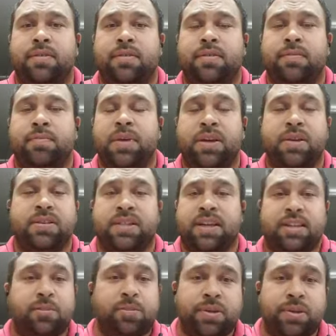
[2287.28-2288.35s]
Because
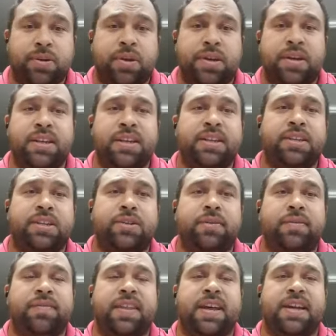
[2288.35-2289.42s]
that's what you're going to need to do
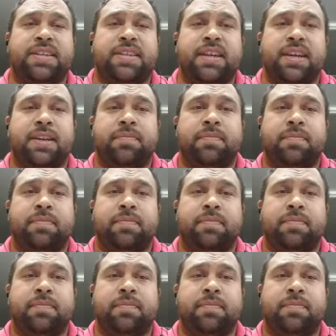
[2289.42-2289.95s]
for that team.